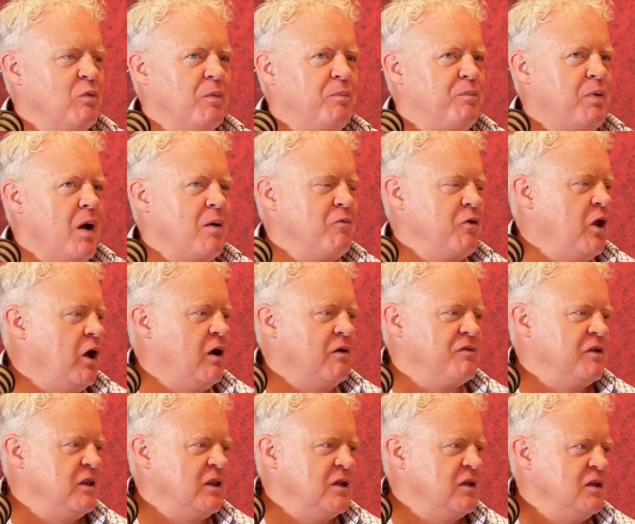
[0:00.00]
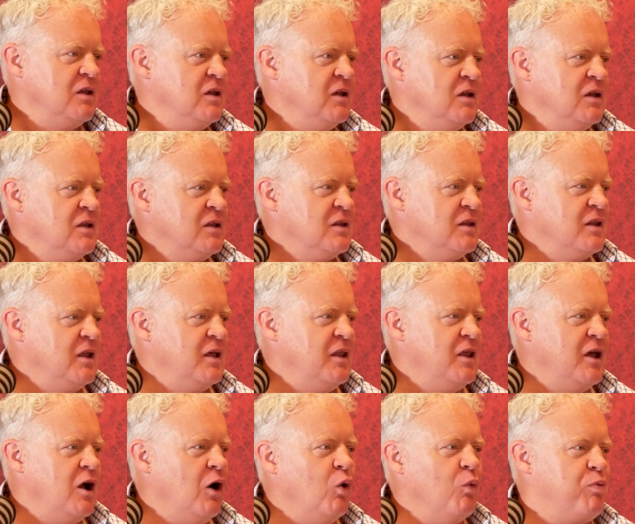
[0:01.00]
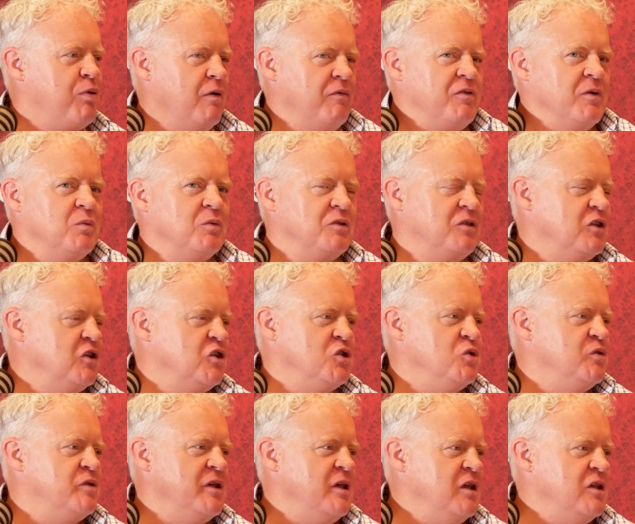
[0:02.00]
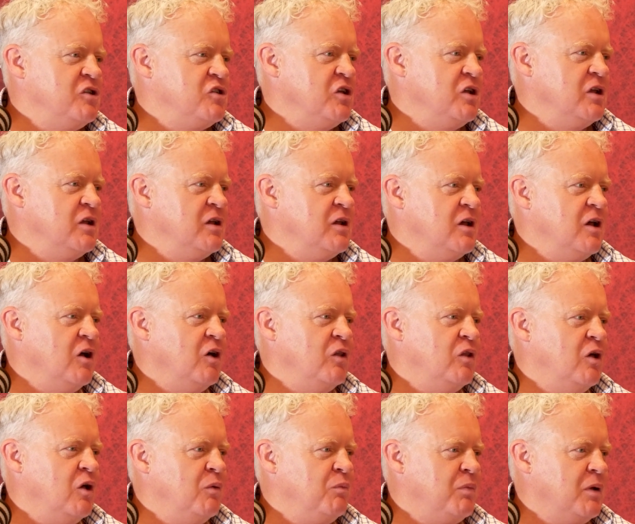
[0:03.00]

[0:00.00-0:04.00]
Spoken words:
with Palm and Harvey. Their whole profit was the duty each year on